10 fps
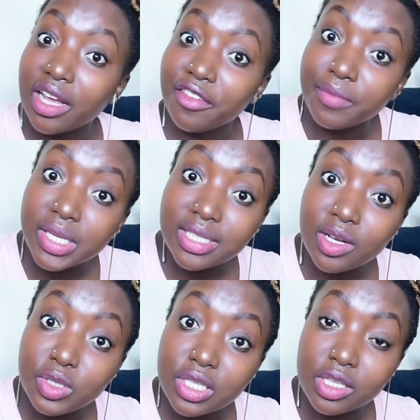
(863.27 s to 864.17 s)
have missed
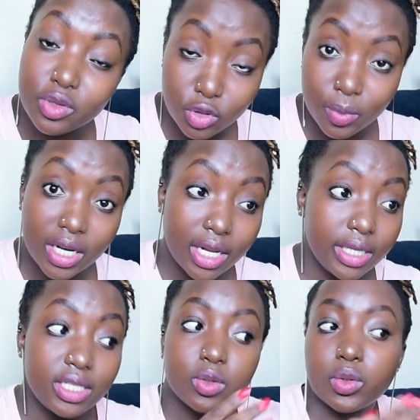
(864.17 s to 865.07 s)
out in the YouTube
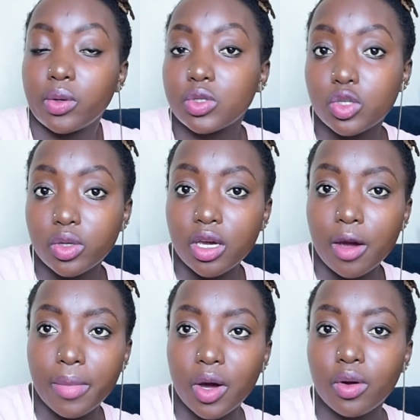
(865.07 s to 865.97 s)
analytics when I was talking
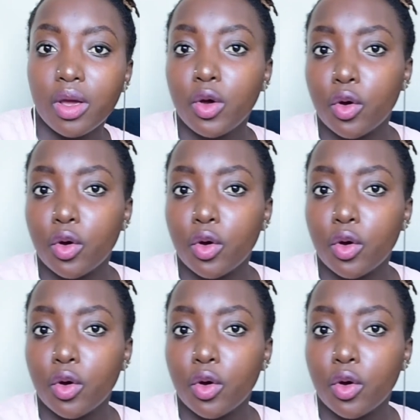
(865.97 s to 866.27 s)
about,